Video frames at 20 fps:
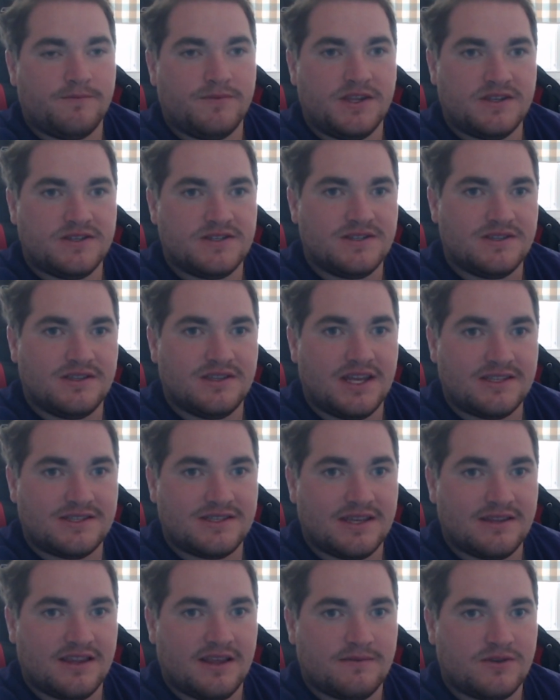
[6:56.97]
That's
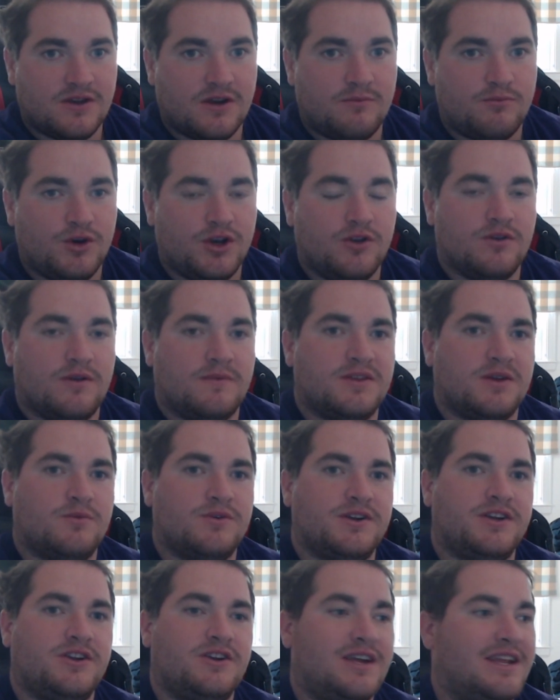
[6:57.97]
that laptop, brand new laptop right
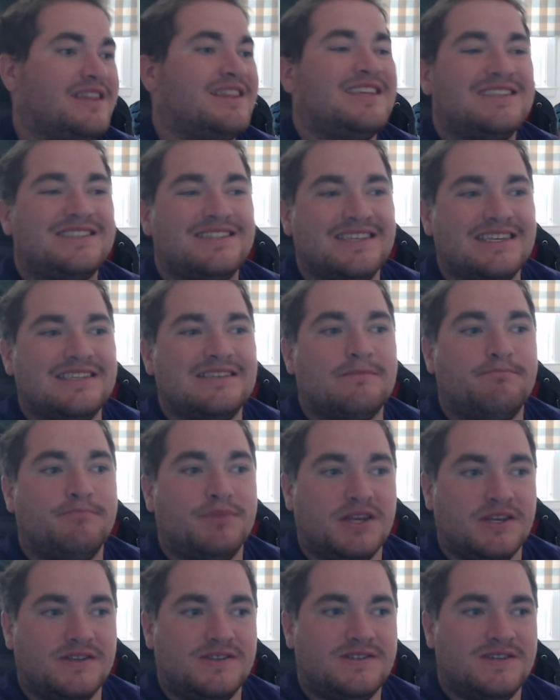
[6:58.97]
here. And this thing is a
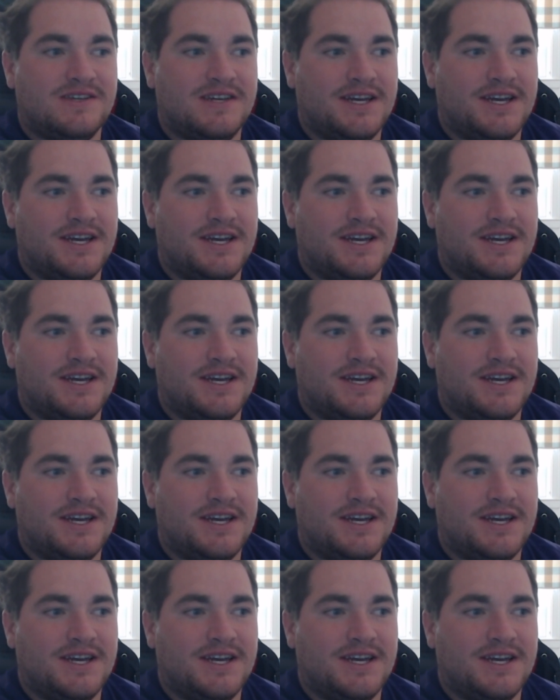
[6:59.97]
beast.